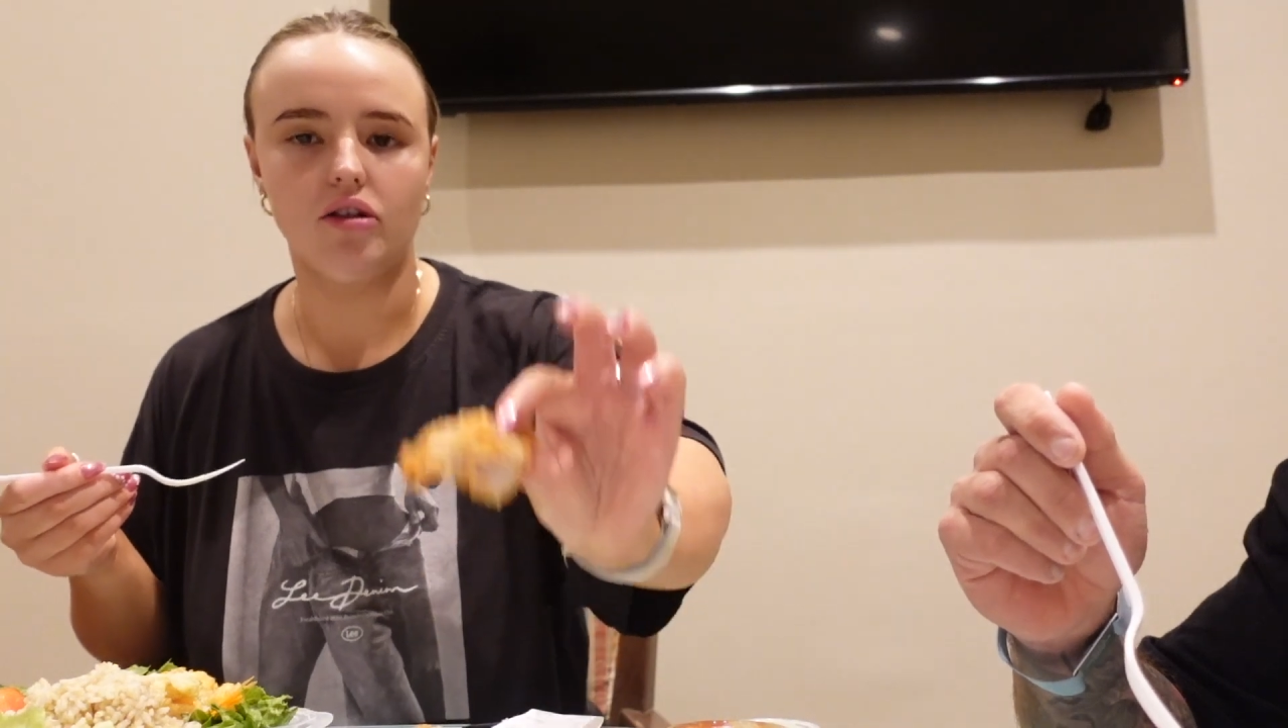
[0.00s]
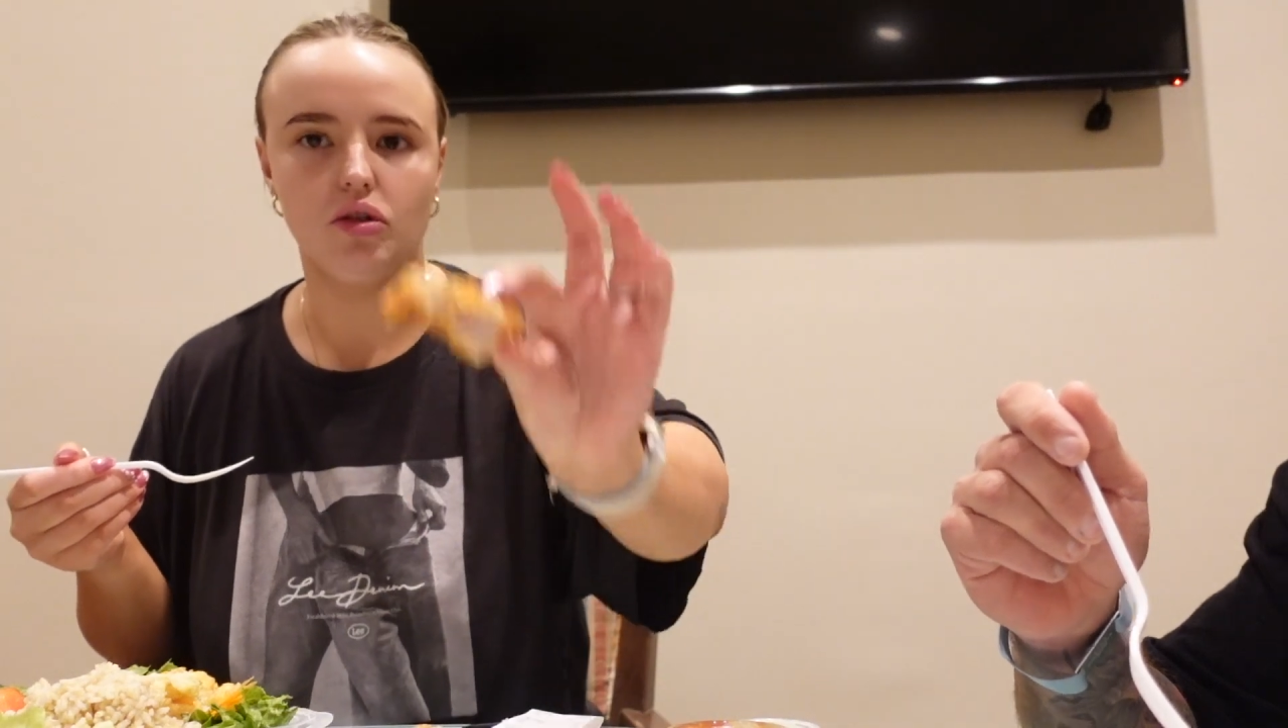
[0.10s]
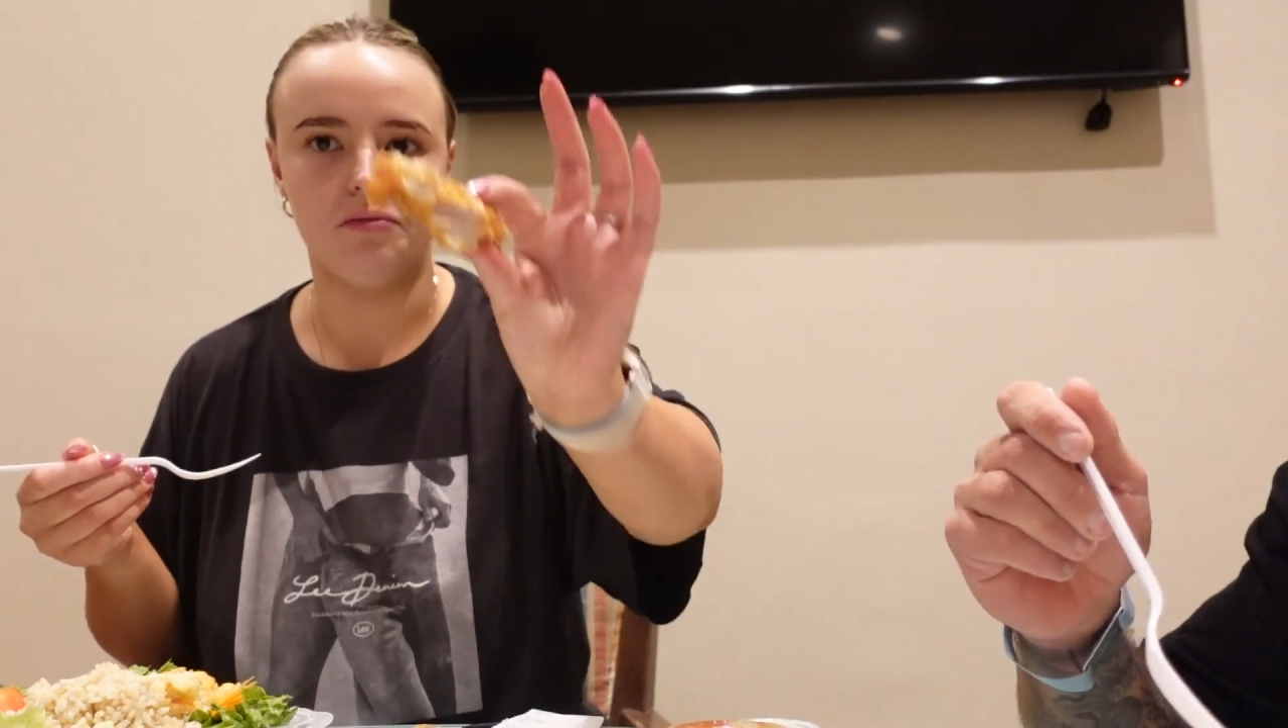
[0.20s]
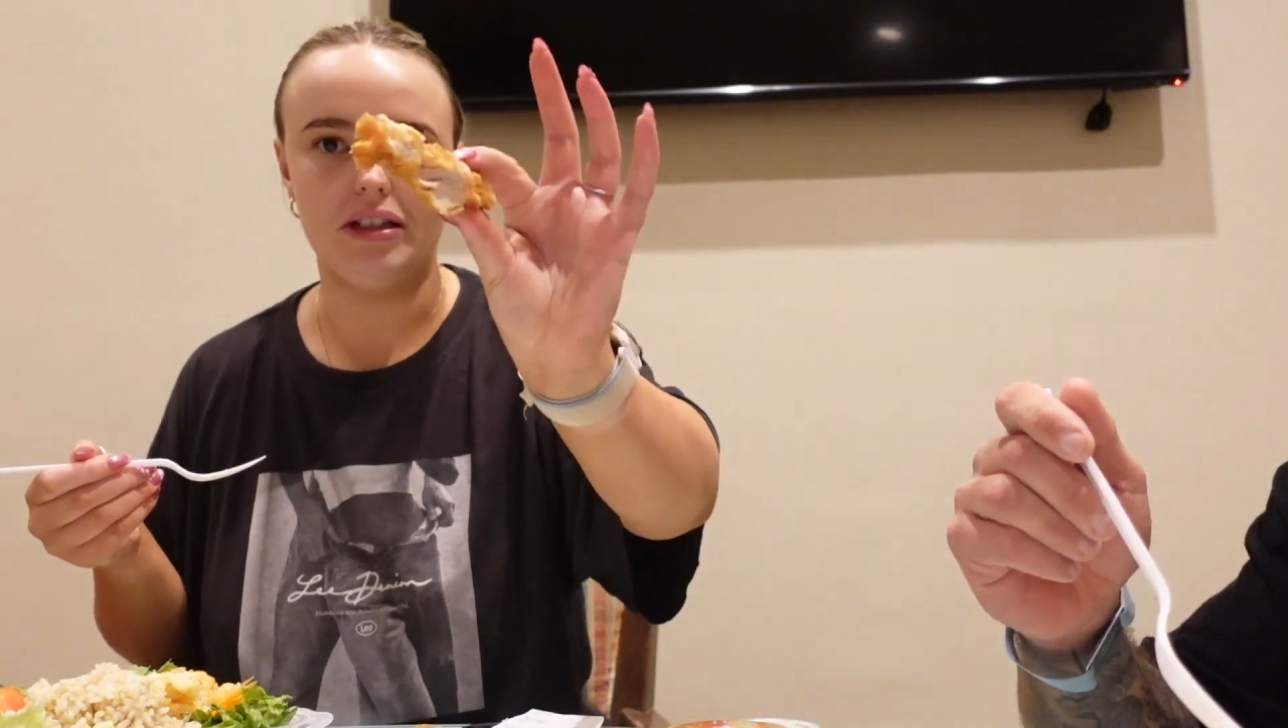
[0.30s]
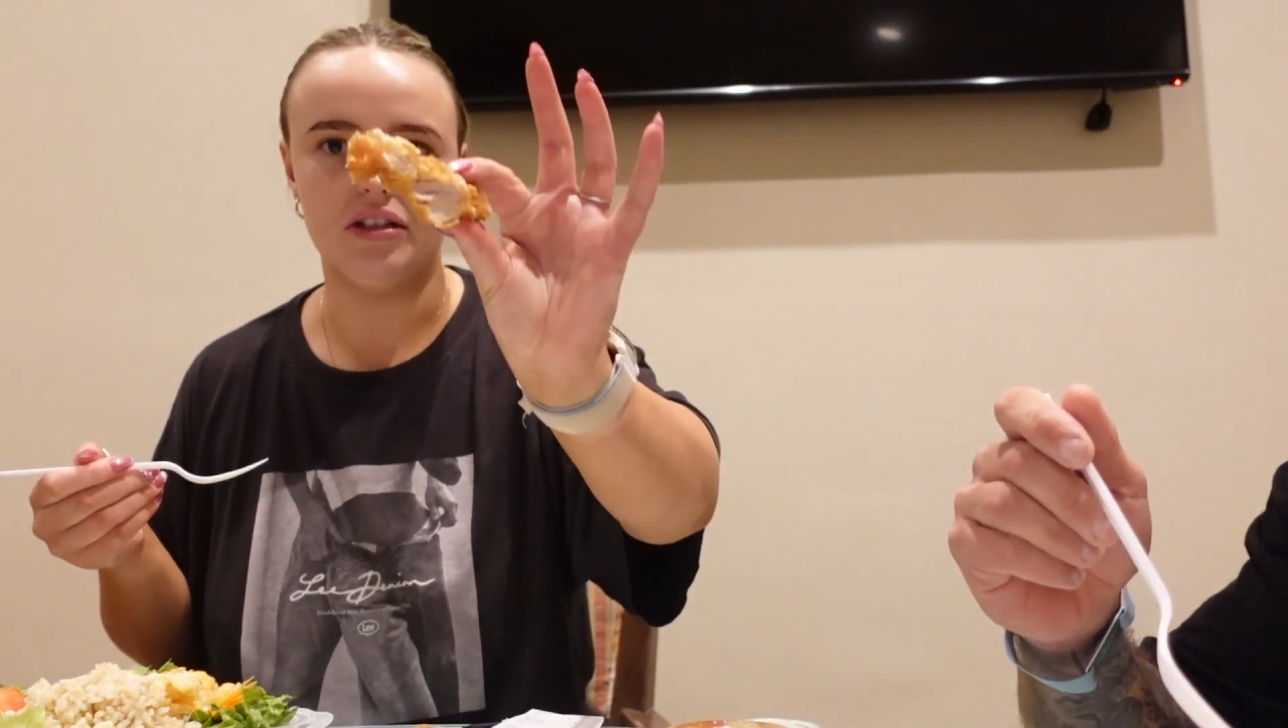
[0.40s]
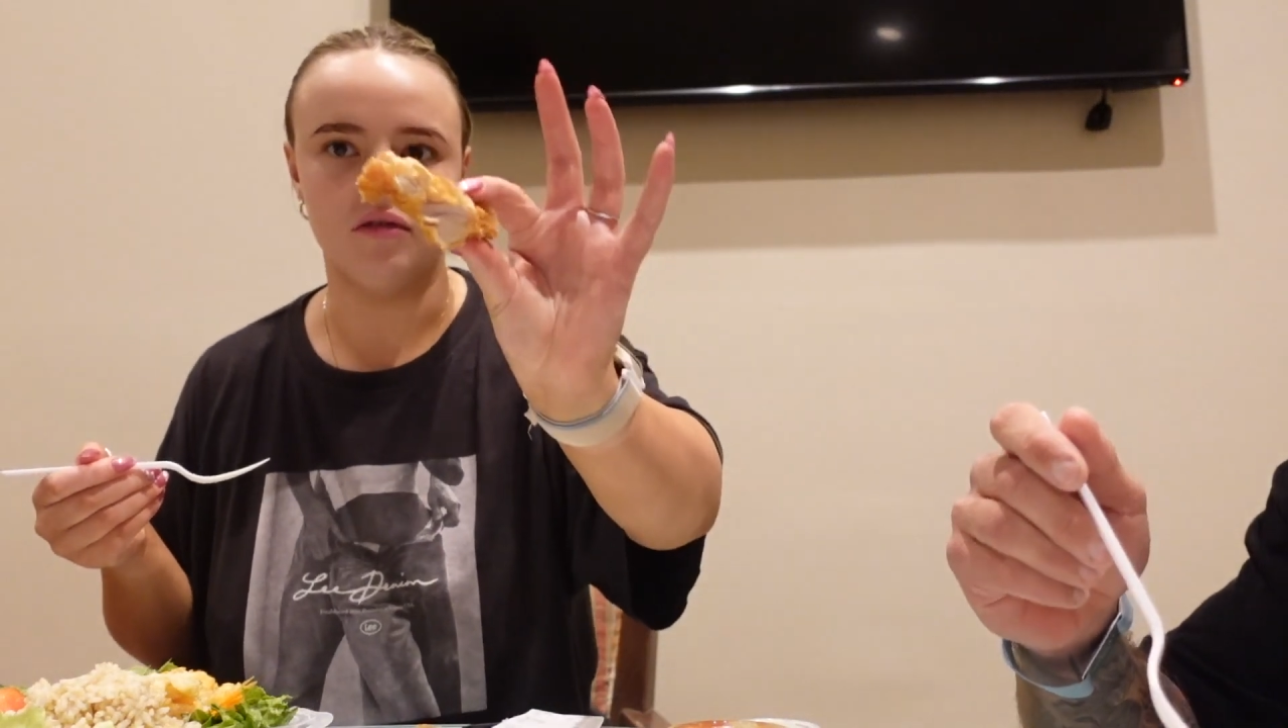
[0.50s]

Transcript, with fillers: A piece